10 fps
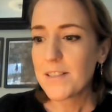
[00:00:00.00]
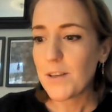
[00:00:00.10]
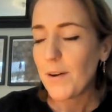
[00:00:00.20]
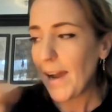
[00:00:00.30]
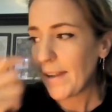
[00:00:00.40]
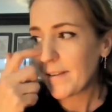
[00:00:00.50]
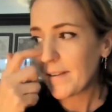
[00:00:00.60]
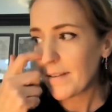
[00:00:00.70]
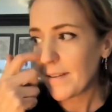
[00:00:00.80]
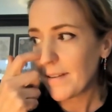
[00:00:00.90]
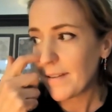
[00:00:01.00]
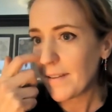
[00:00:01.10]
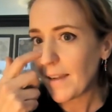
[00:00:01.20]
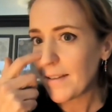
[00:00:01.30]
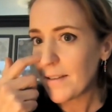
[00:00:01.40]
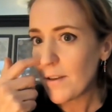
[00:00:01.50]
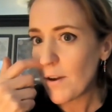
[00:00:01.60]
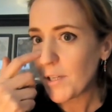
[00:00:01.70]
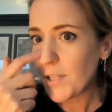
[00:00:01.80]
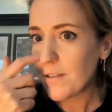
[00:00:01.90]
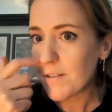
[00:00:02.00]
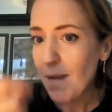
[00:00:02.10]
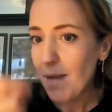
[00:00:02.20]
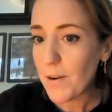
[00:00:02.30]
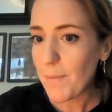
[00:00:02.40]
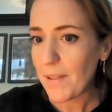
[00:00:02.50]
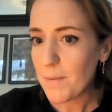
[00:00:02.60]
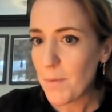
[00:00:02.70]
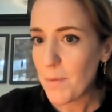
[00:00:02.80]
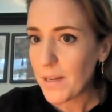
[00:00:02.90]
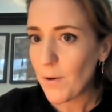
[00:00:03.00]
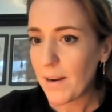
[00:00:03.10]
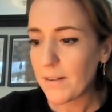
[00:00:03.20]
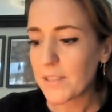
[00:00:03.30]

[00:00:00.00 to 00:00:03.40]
So I didn't know a huge amount about the marine iguana.